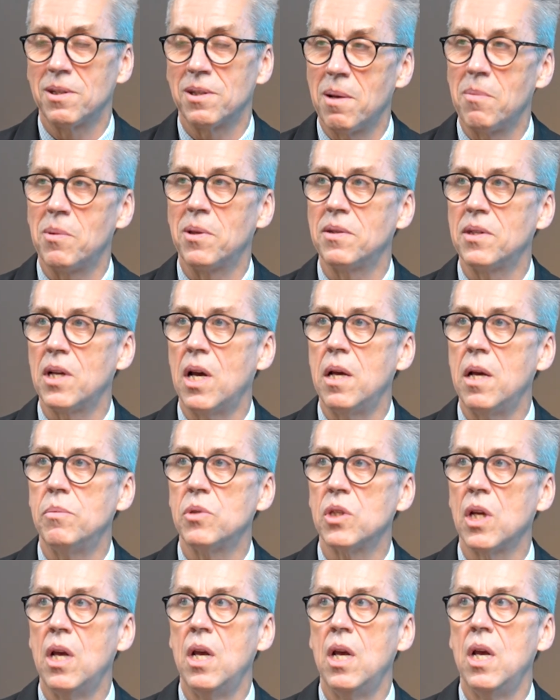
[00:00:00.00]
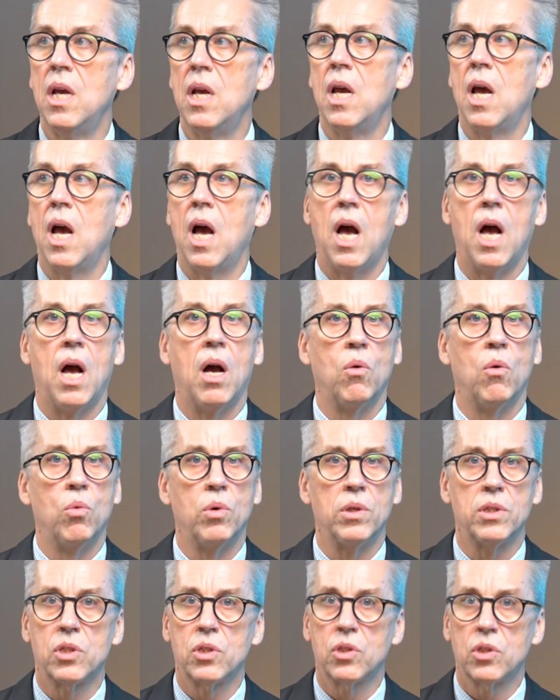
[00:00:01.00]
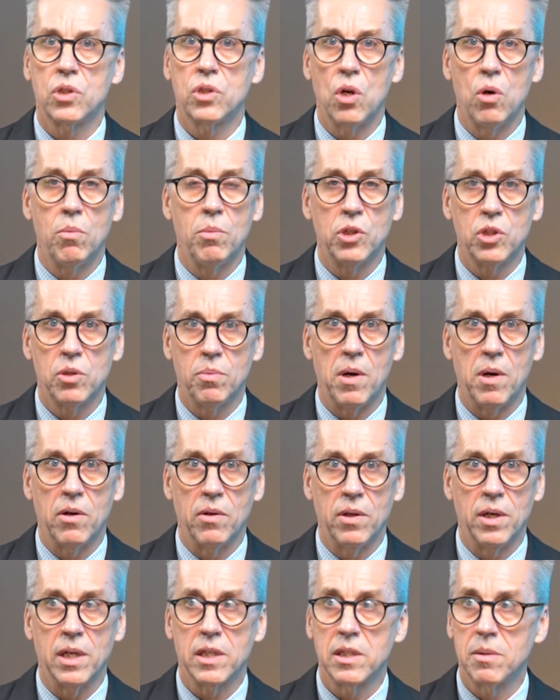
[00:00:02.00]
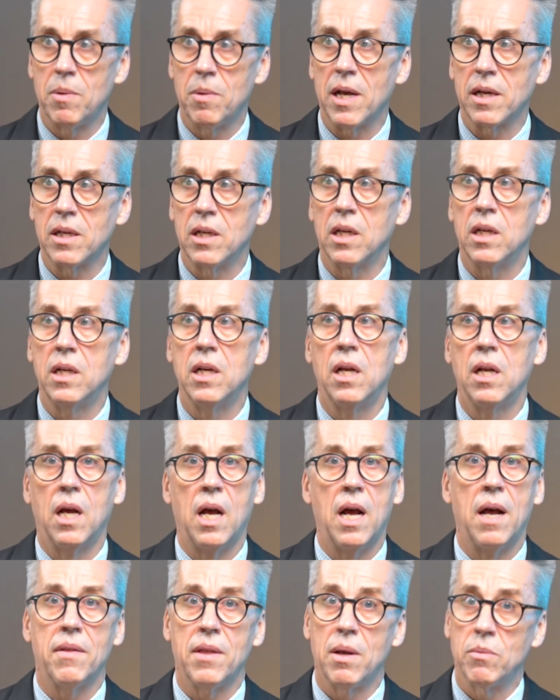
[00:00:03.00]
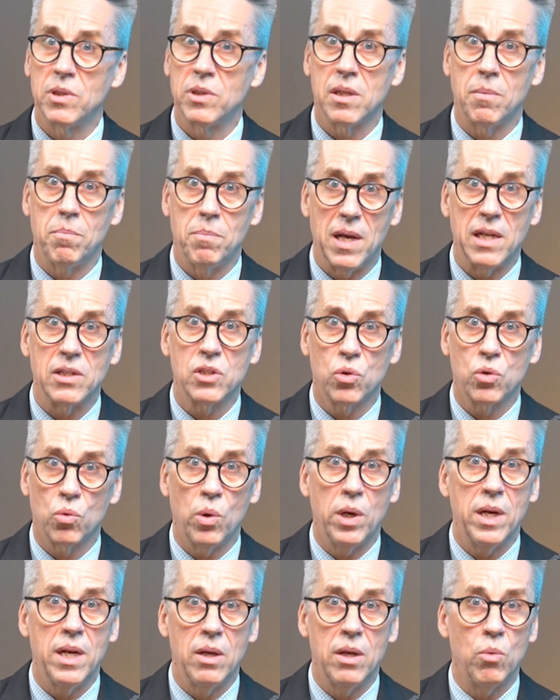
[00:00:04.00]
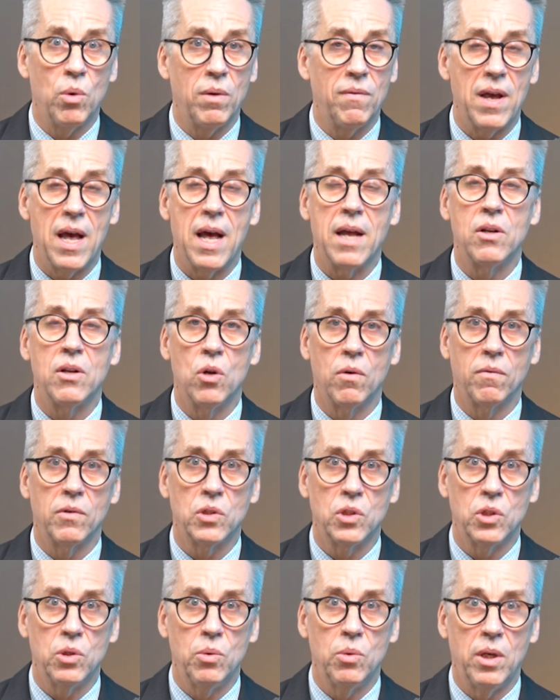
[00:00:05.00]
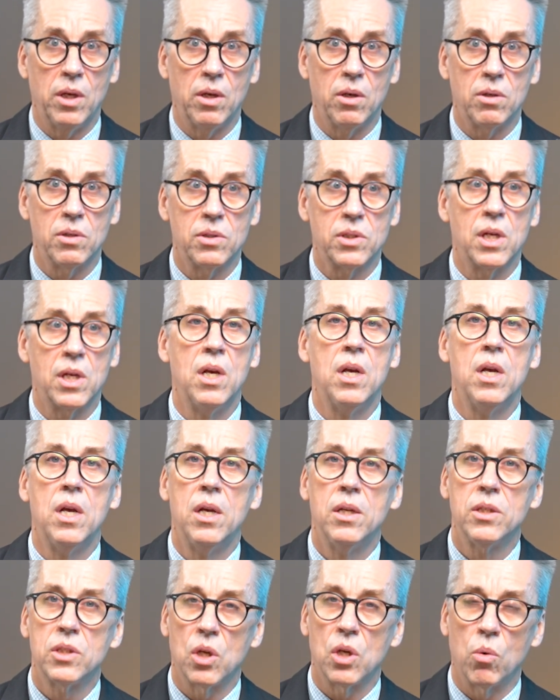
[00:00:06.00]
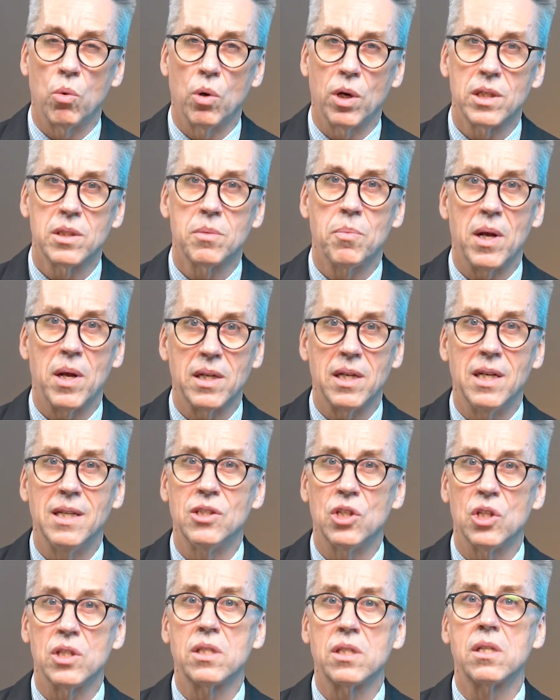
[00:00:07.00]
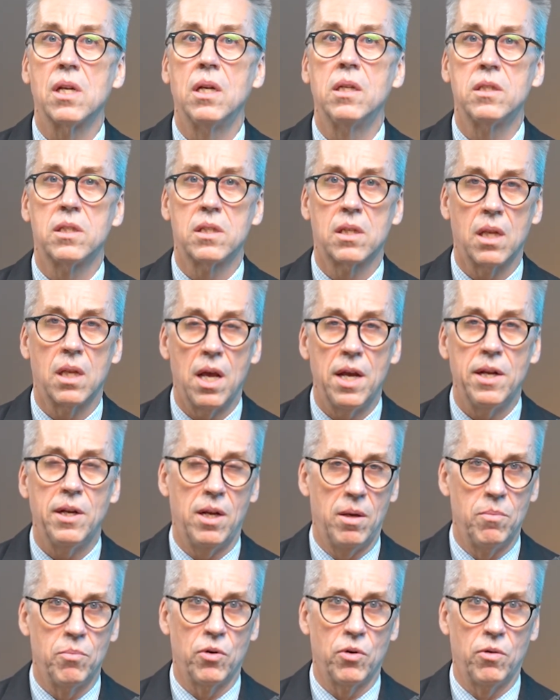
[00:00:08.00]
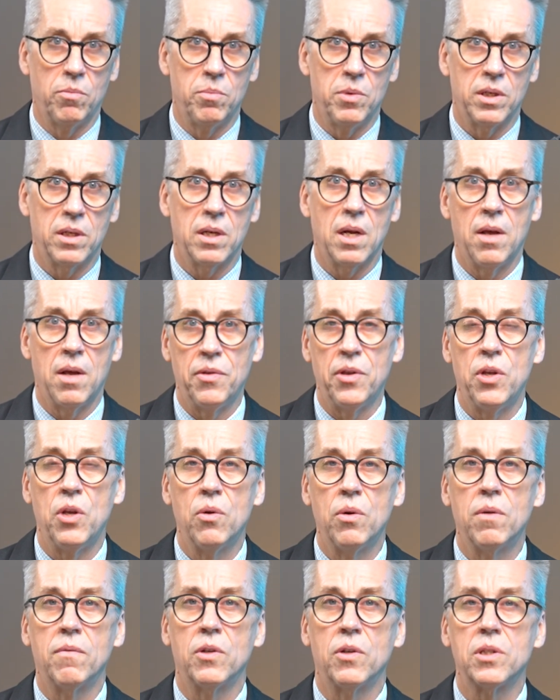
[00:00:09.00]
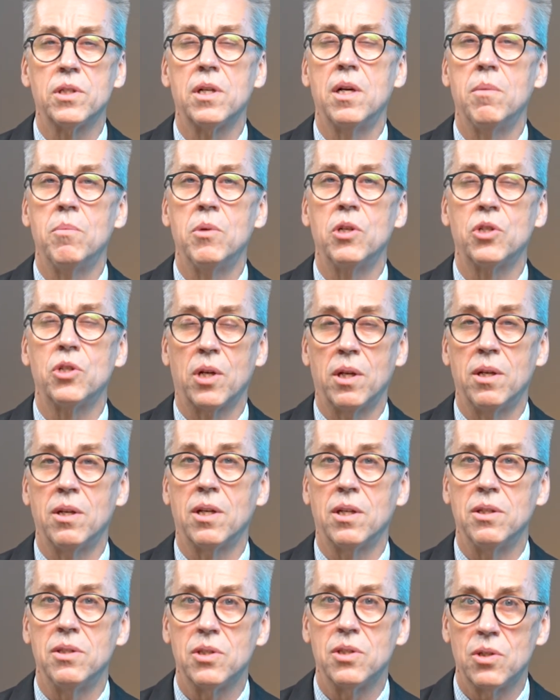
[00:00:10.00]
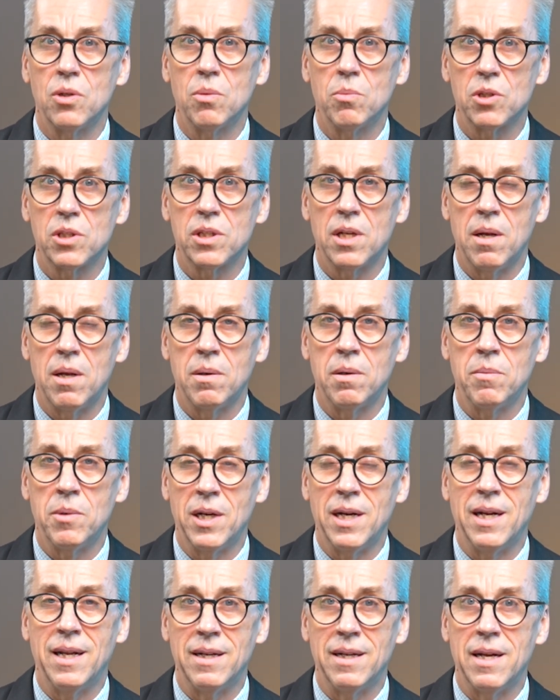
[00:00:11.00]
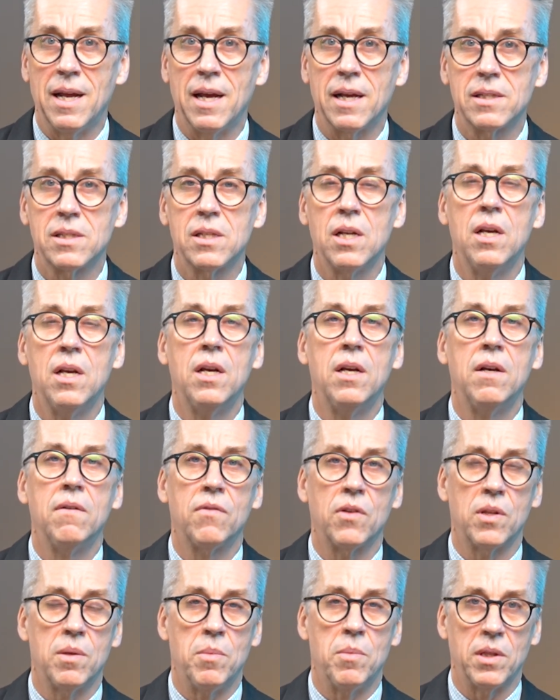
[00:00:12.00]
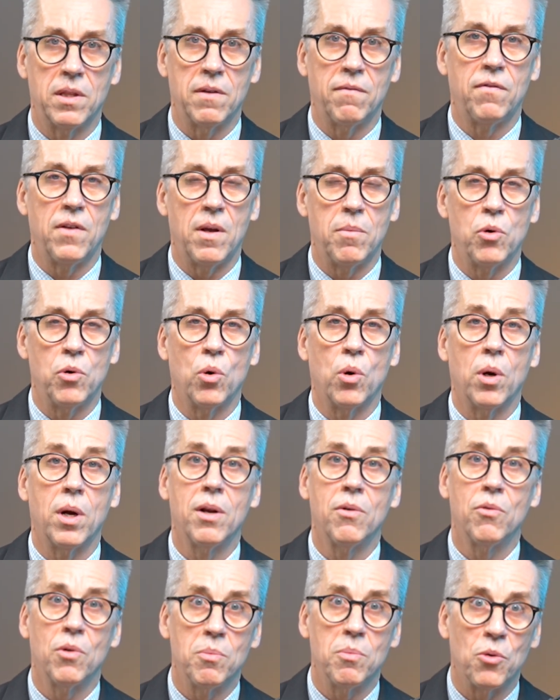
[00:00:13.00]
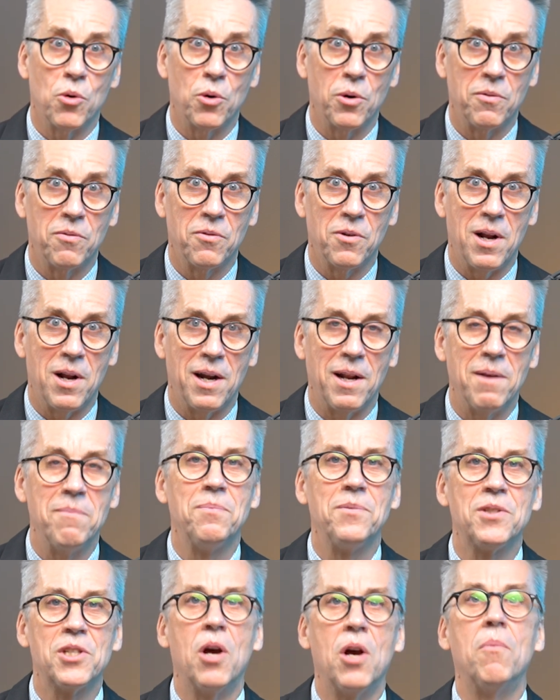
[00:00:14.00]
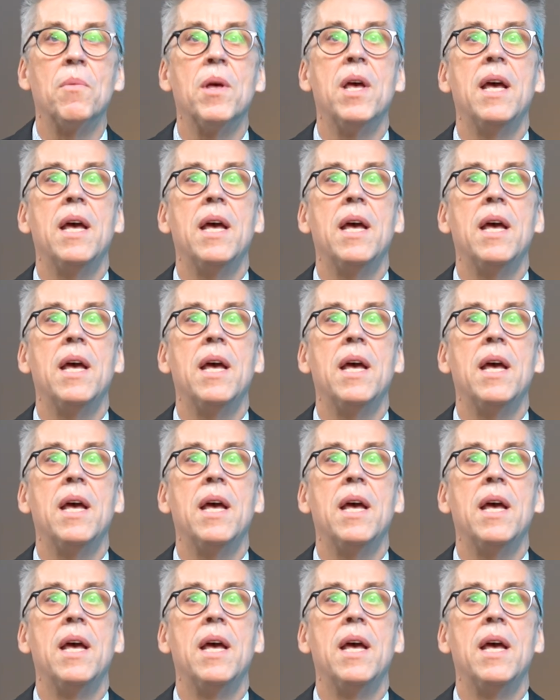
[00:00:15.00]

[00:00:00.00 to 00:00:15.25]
a couple of times was so much better than expected. That was the best reading we've had in over 2 years. So we're expecting just slight improvement on the University of Michigan Consumer Sentiment Index for the month of February, reported Friday. So